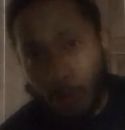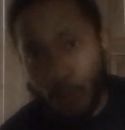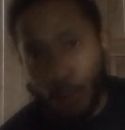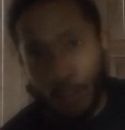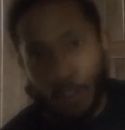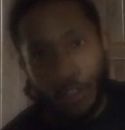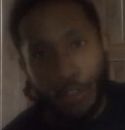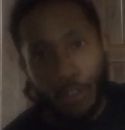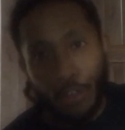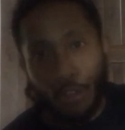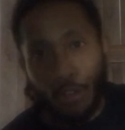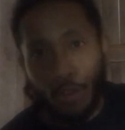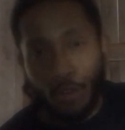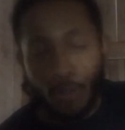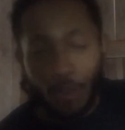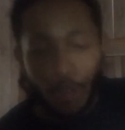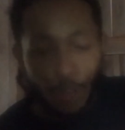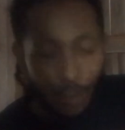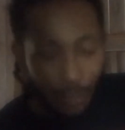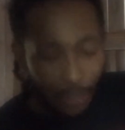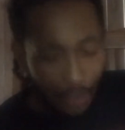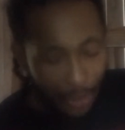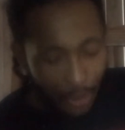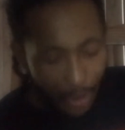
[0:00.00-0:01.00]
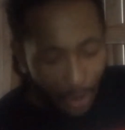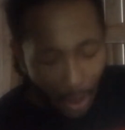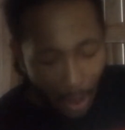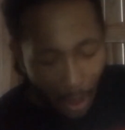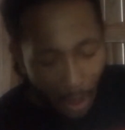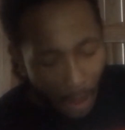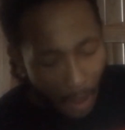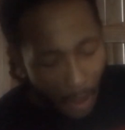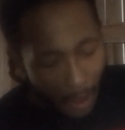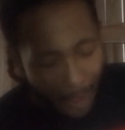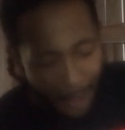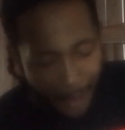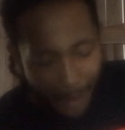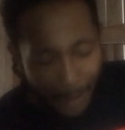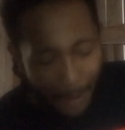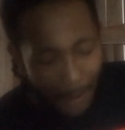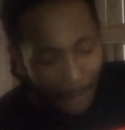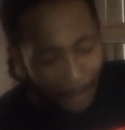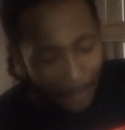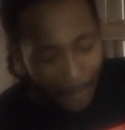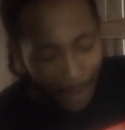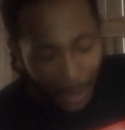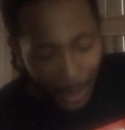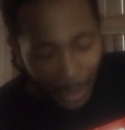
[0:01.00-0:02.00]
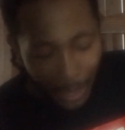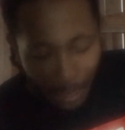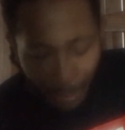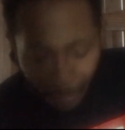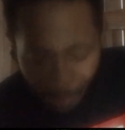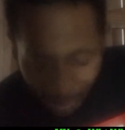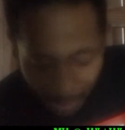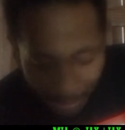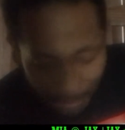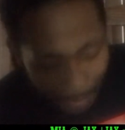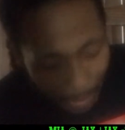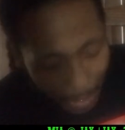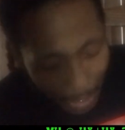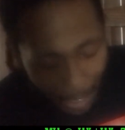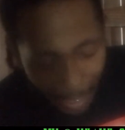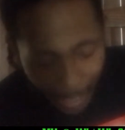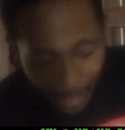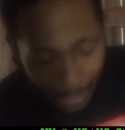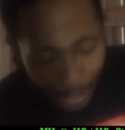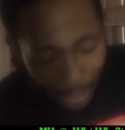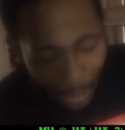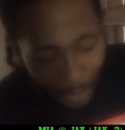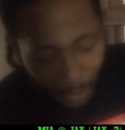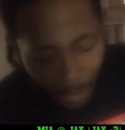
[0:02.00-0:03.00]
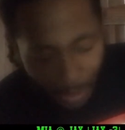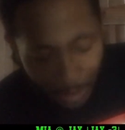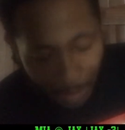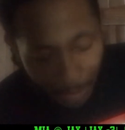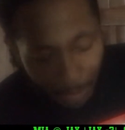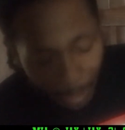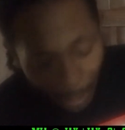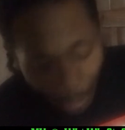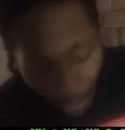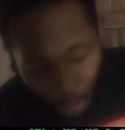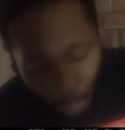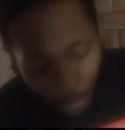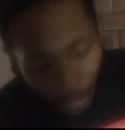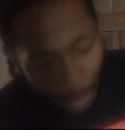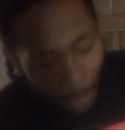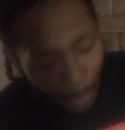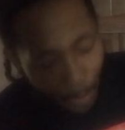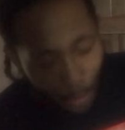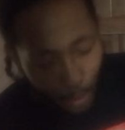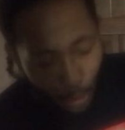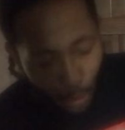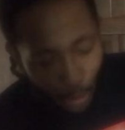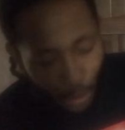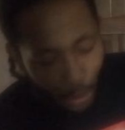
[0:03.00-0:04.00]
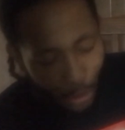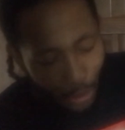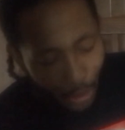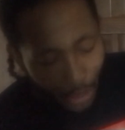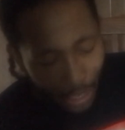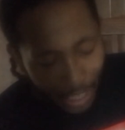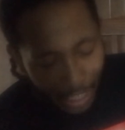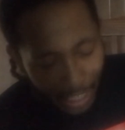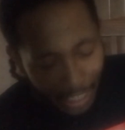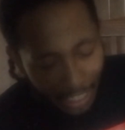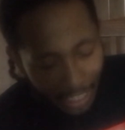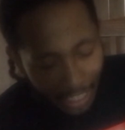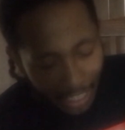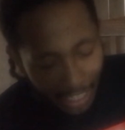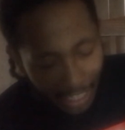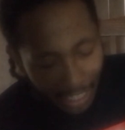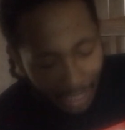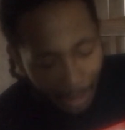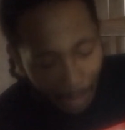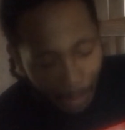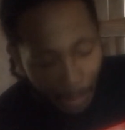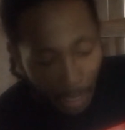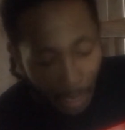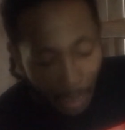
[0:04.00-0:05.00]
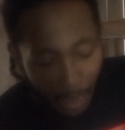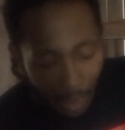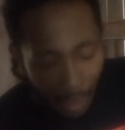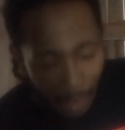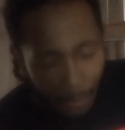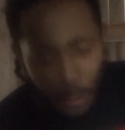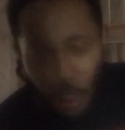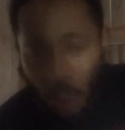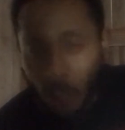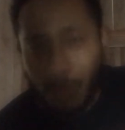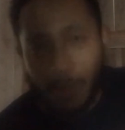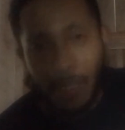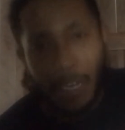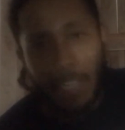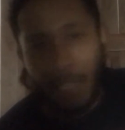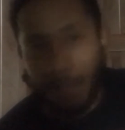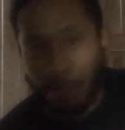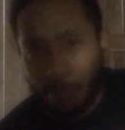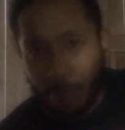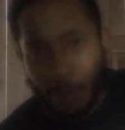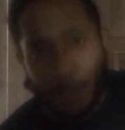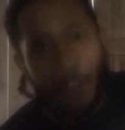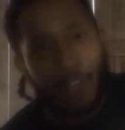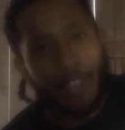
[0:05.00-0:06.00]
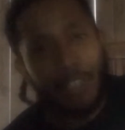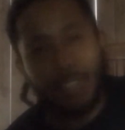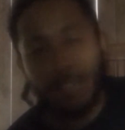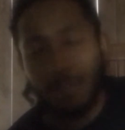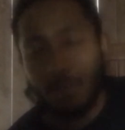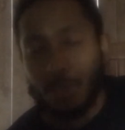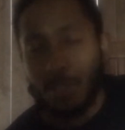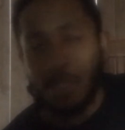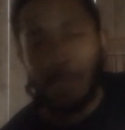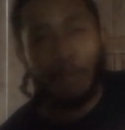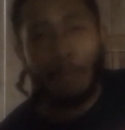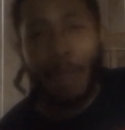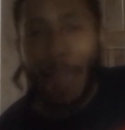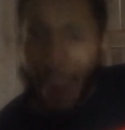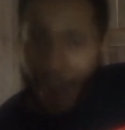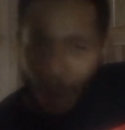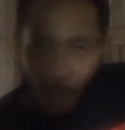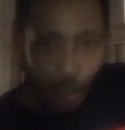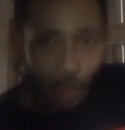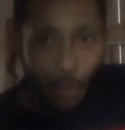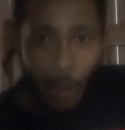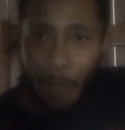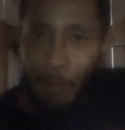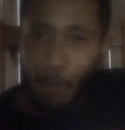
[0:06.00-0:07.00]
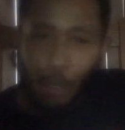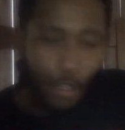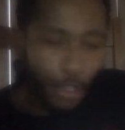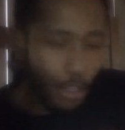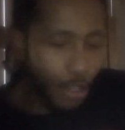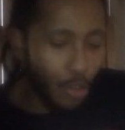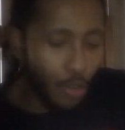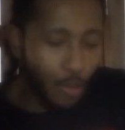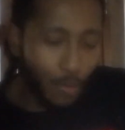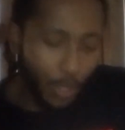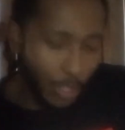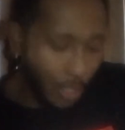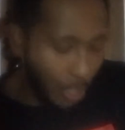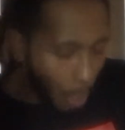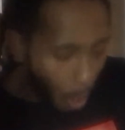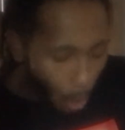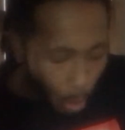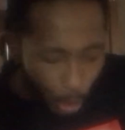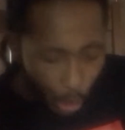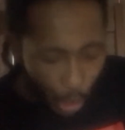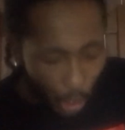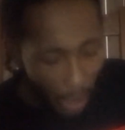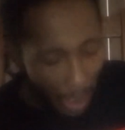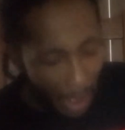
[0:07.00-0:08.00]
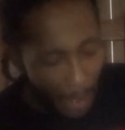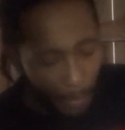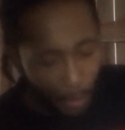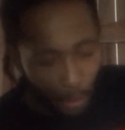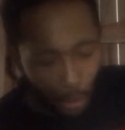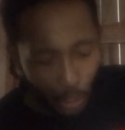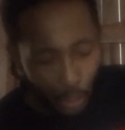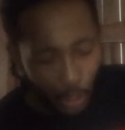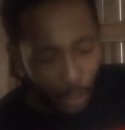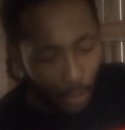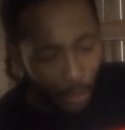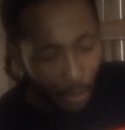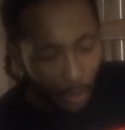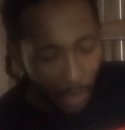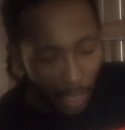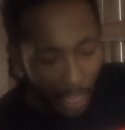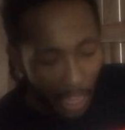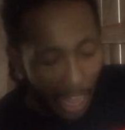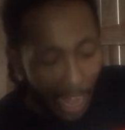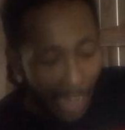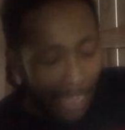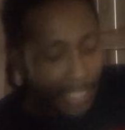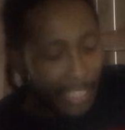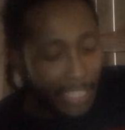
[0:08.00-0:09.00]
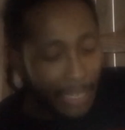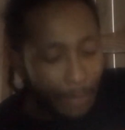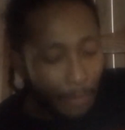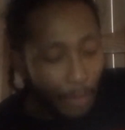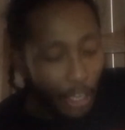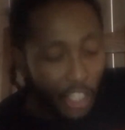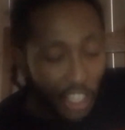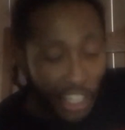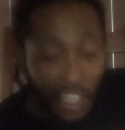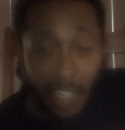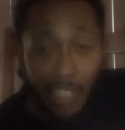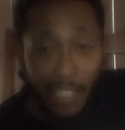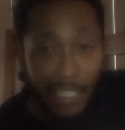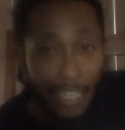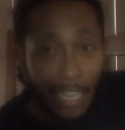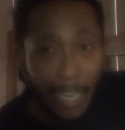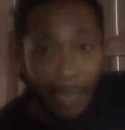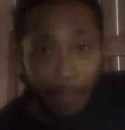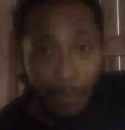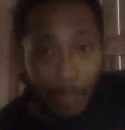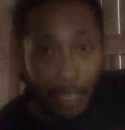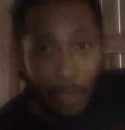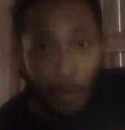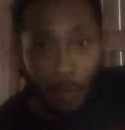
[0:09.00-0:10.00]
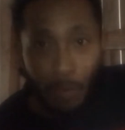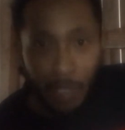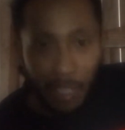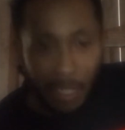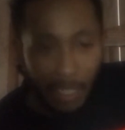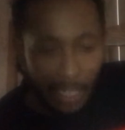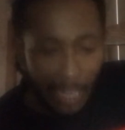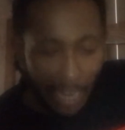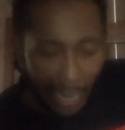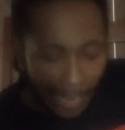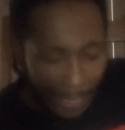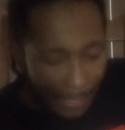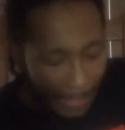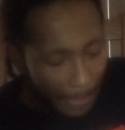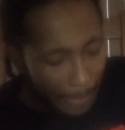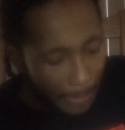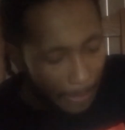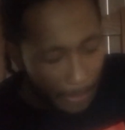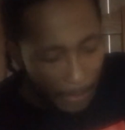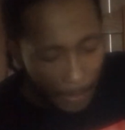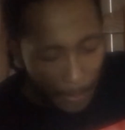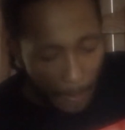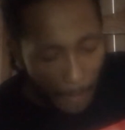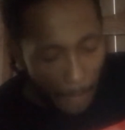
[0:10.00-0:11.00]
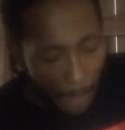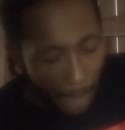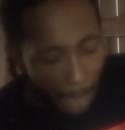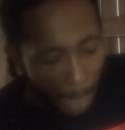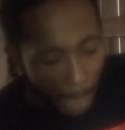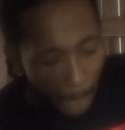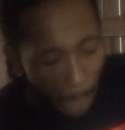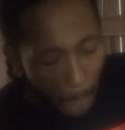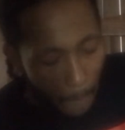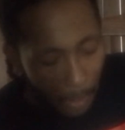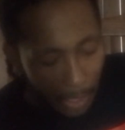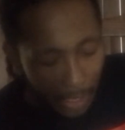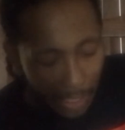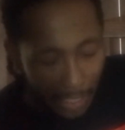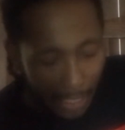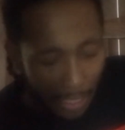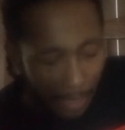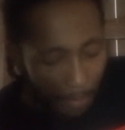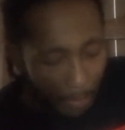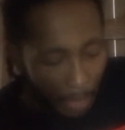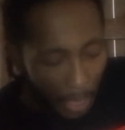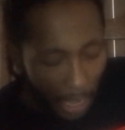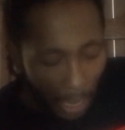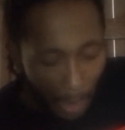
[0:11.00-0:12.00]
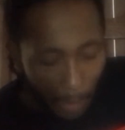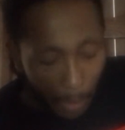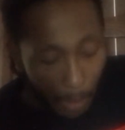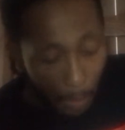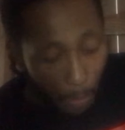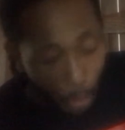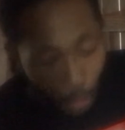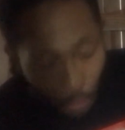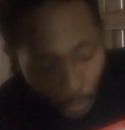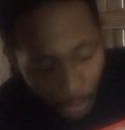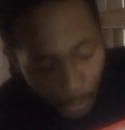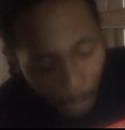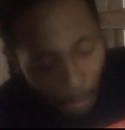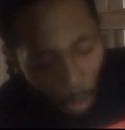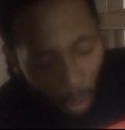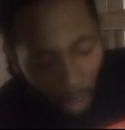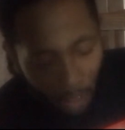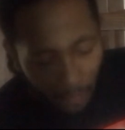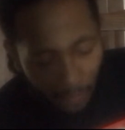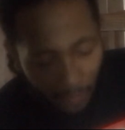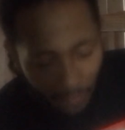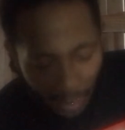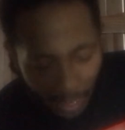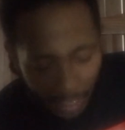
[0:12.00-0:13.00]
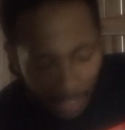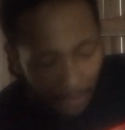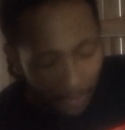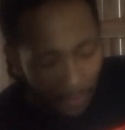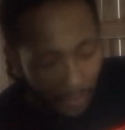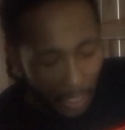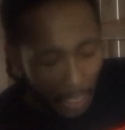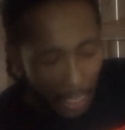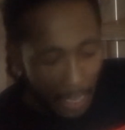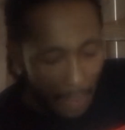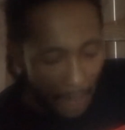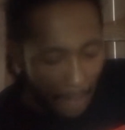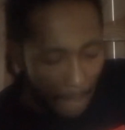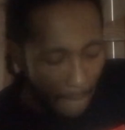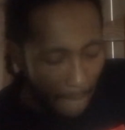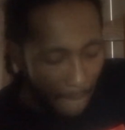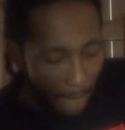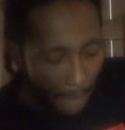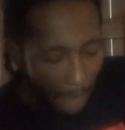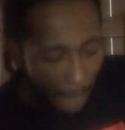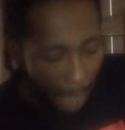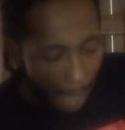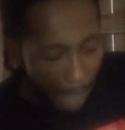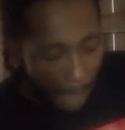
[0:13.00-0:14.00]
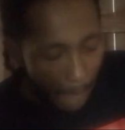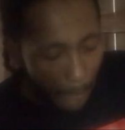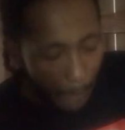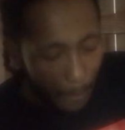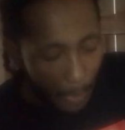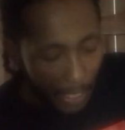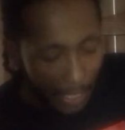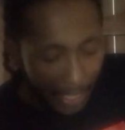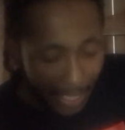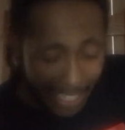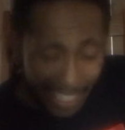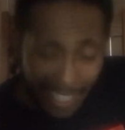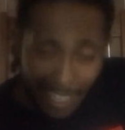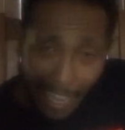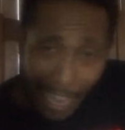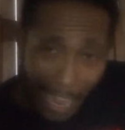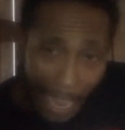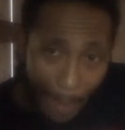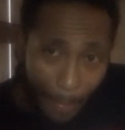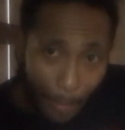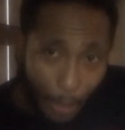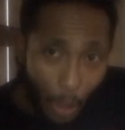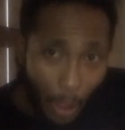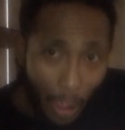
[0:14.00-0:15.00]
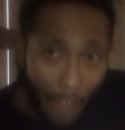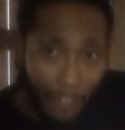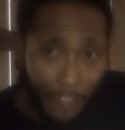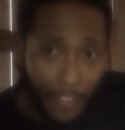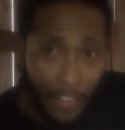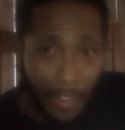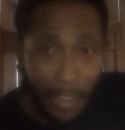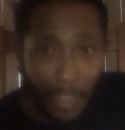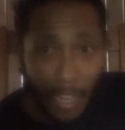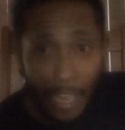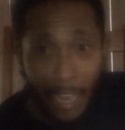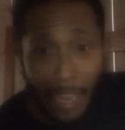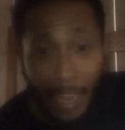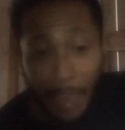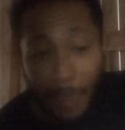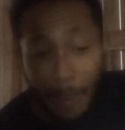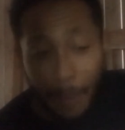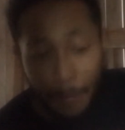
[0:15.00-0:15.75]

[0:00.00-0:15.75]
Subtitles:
to do. And what what the Bears are able to do is, excuse me, not the Bears. So what the Packers are able to do, what the Colts are able to do. I see much of the same thing with the Titans. I see them being able to move the ball effectively. This is a game, though, I feel like